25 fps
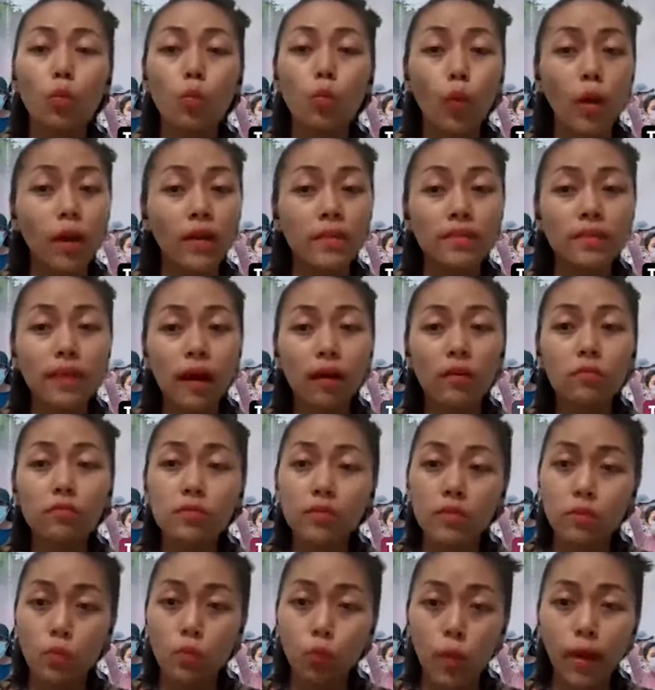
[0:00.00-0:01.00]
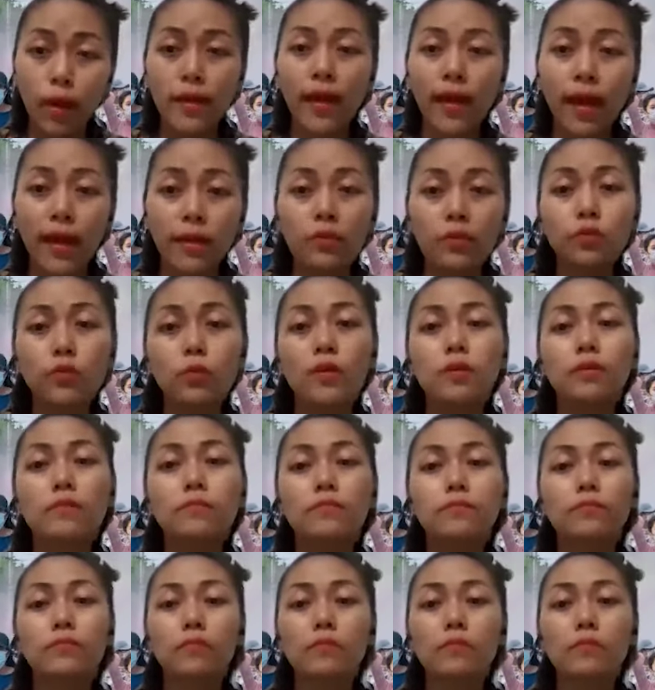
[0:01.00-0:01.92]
1,100